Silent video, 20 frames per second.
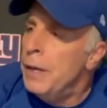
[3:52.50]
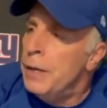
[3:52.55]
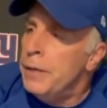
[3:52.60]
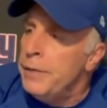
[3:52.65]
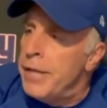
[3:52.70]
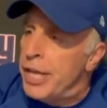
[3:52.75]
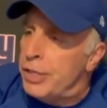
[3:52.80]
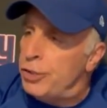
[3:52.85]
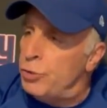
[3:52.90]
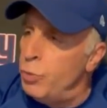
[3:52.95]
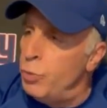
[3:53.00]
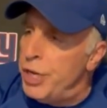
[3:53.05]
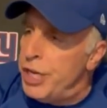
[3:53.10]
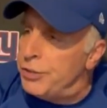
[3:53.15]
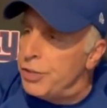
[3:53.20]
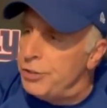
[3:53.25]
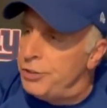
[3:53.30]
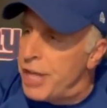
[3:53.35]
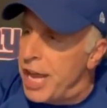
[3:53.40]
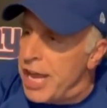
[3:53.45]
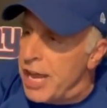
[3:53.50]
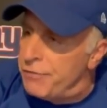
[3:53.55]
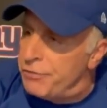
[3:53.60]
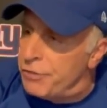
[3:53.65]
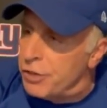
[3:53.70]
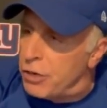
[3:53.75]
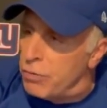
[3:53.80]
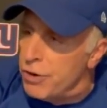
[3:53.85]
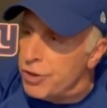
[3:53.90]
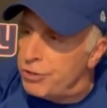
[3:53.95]
Next week, the day
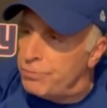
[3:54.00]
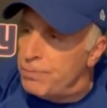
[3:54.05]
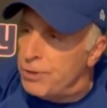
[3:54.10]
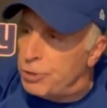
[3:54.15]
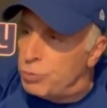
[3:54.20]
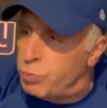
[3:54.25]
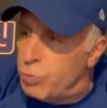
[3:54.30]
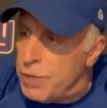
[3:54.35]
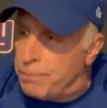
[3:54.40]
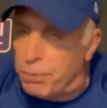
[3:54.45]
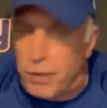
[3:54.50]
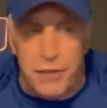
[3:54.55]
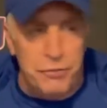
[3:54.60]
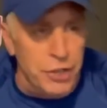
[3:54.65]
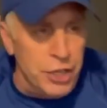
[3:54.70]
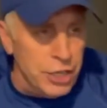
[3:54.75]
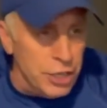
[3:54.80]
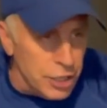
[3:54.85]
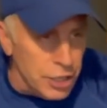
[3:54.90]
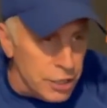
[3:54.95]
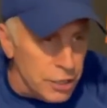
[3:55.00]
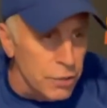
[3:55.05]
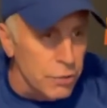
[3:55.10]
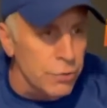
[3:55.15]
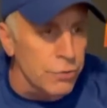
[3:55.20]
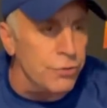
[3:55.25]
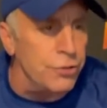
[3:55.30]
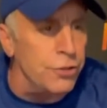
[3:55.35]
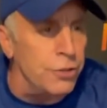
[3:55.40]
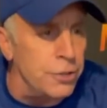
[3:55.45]
after Christmas, we play the
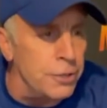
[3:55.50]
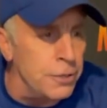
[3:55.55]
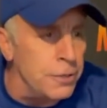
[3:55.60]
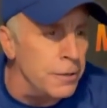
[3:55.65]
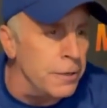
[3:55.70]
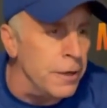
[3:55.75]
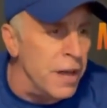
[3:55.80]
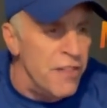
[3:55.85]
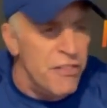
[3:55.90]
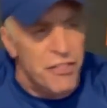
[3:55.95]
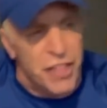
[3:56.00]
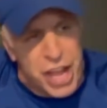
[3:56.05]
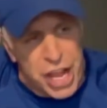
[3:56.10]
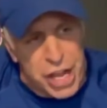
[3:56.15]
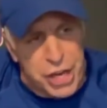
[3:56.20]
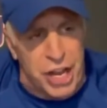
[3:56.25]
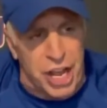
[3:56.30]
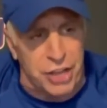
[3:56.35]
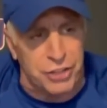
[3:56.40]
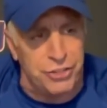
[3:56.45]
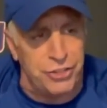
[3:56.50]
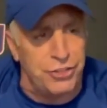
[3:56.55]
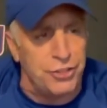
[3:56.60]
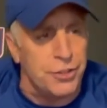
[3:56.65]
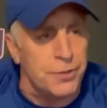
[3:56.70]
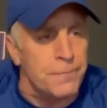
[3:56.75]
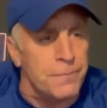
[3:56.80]
Eagles and their nest.